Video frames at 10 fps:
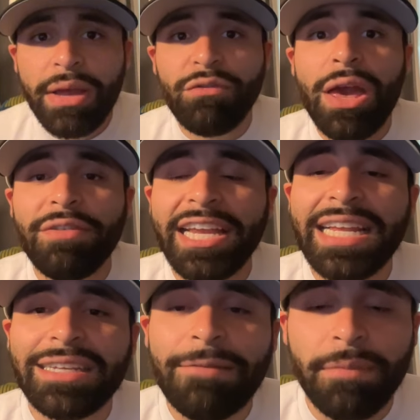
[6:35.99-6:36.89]
If you have any
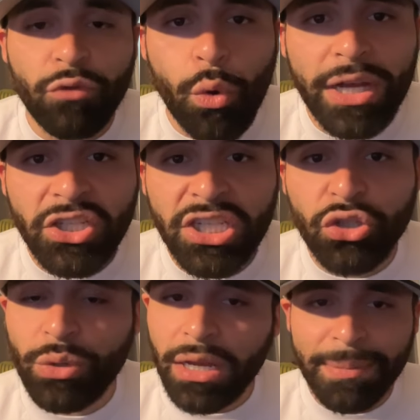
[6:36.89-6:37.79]
type of questions,
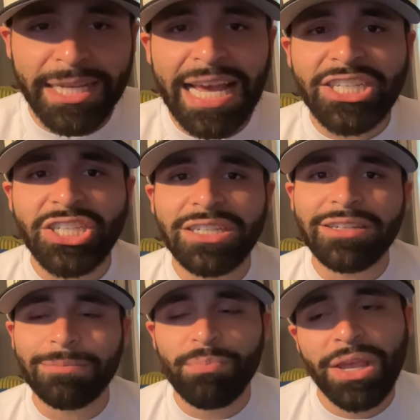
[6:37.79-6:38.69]
recommendations,
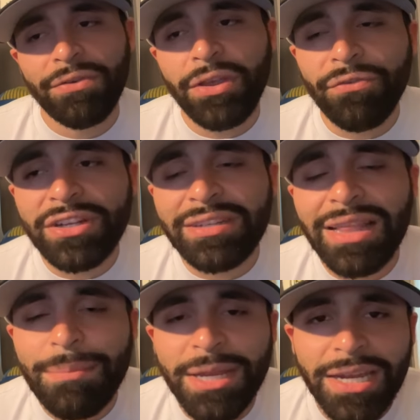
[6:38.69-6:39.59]
feel free to
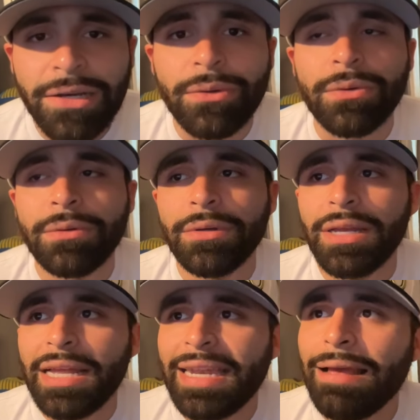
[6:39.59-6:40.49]
let me know.
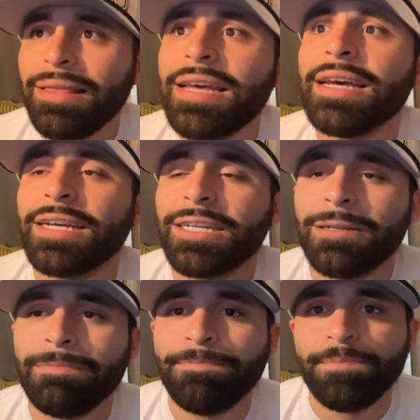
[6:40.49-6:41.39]
Now look,
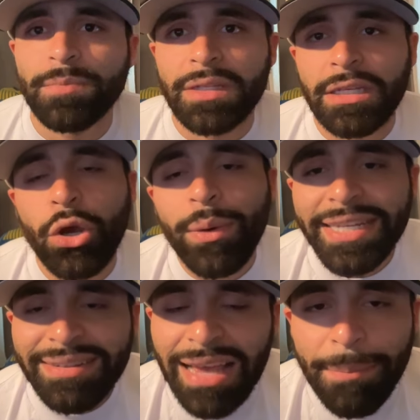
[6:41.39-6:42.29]
going
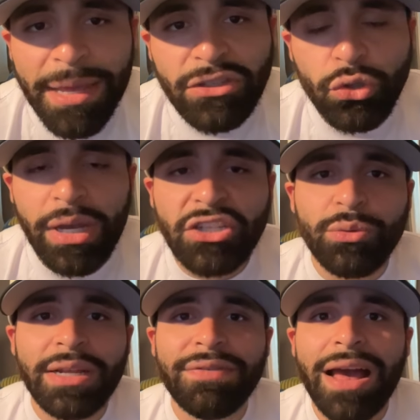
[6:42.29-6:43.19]
into NBA
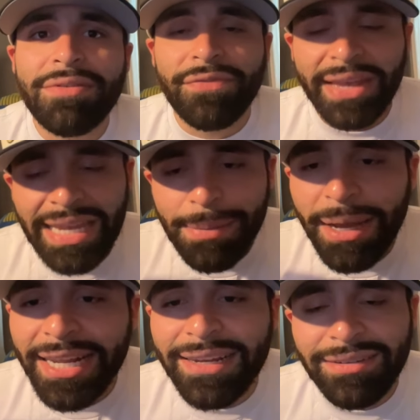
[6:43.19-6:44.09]
2K25, if
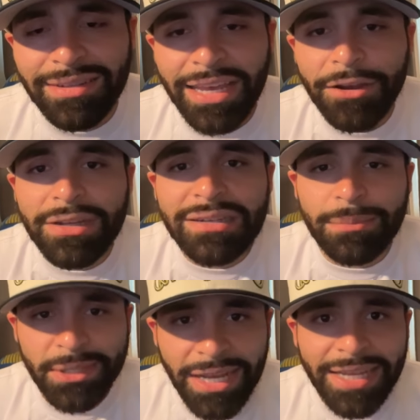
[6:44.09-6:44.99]
anybody needs to hear this,
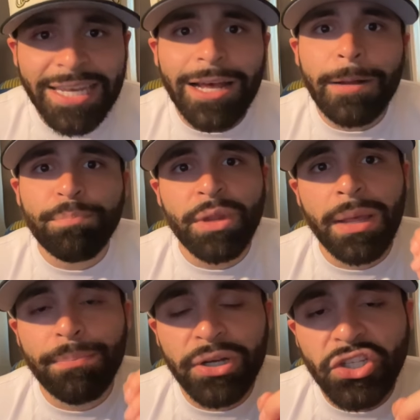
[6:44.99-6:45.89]
I'm telling y'all,
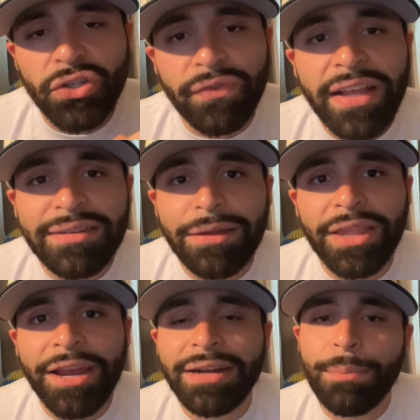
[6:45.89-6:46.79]
put your face out
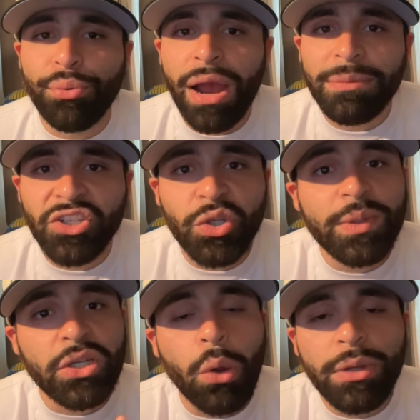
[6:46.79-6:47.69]
there, and I promise you
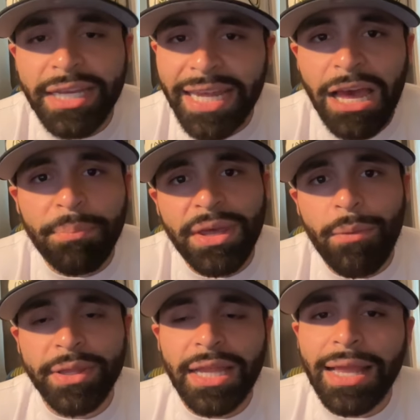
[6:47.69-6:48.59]
it's only going to help you out
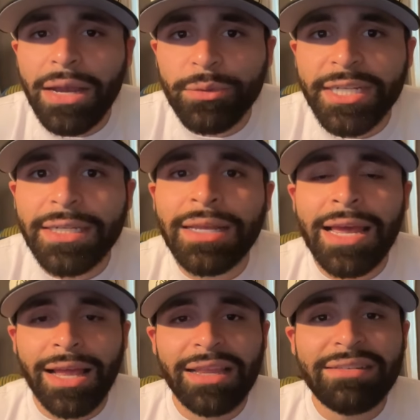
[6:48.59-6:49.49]
in the long run.
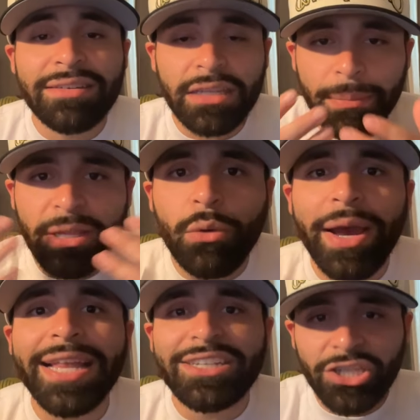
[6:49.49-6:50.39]
This is going to be the
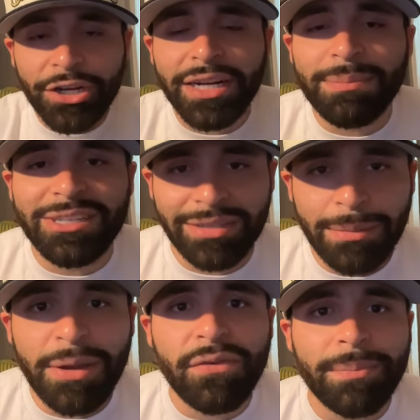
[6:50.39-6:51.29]
way that y'all are going to be seeing
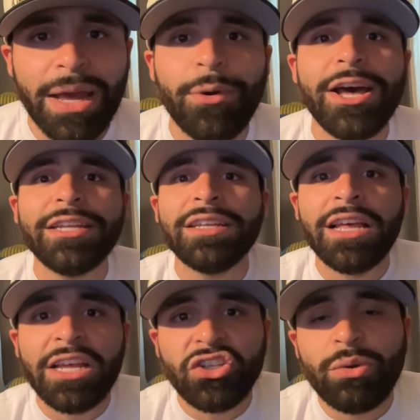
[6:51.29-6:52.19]
me from now on.
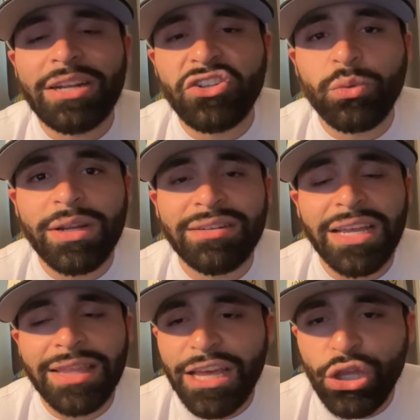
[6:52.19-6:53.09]
So I just want to say
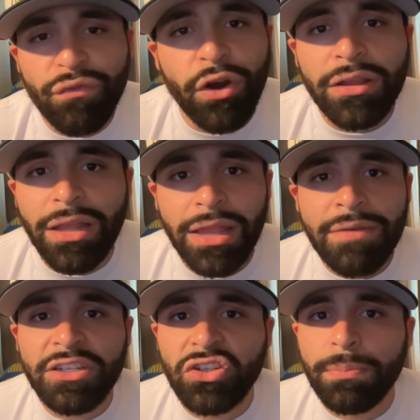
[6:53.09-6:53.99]
thank you for all the
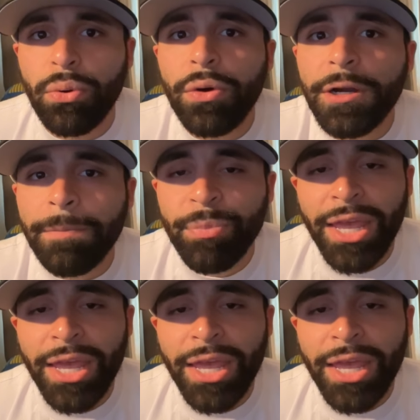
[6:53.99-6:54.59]
love and support.